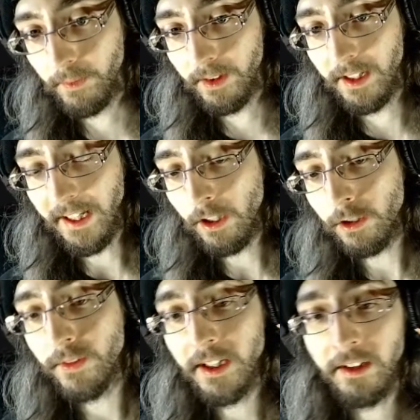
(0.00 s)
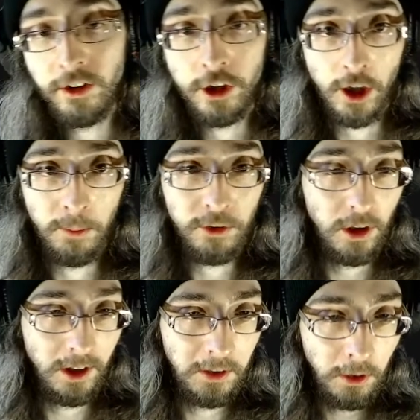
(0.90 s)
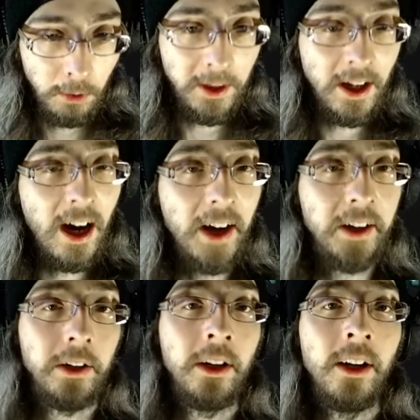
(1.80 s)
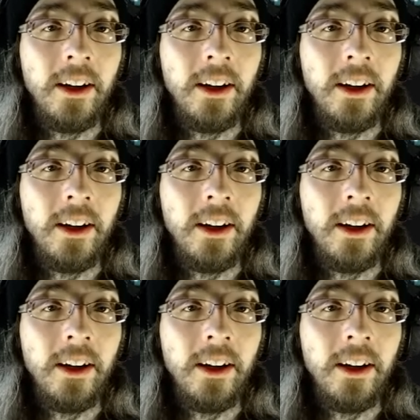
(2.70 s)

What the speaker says: Each of these jumps are a little bit higher,